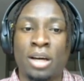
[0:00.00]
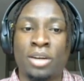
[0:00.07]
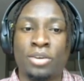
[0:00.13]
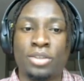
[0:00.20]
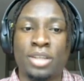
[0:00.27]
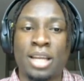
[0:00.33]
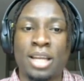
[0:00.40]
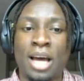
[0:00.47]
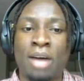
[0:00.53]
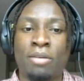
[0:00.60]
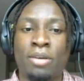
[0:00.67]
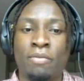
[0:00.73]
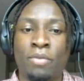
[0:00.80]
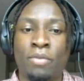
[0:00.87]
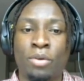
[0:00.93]
understand how
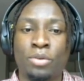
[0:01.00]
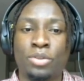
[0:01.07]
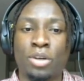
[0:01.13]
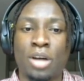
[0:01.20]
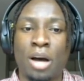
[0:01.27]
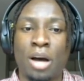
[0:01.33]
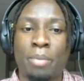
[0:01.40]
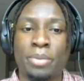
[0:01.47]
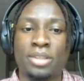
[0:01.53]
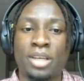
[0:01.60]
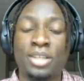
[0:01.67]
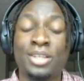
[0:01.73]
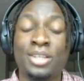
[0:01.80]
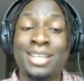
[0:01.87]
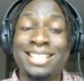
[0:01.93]
influencer
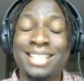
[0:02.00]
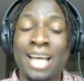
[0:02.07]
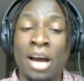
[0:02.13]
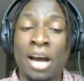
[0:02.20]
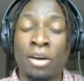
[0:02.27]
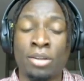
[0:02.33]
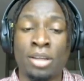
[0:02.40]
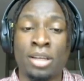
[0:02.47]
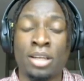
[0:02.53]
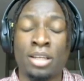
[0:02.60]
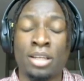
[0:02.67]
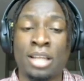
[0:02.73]
compensation is calculated.